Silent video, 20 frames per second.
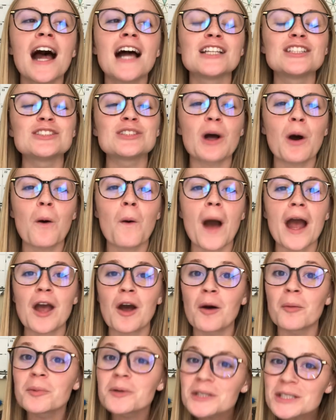So I
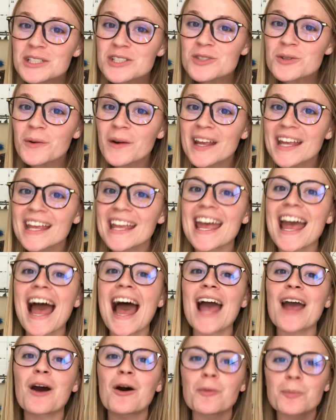hope you're enjoying it.
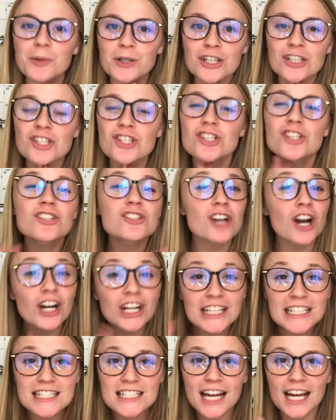I hope you're
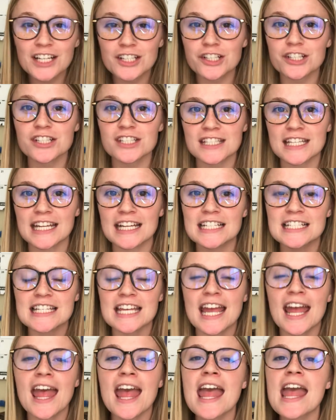starting to understand
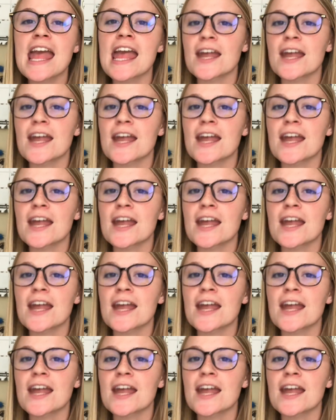it.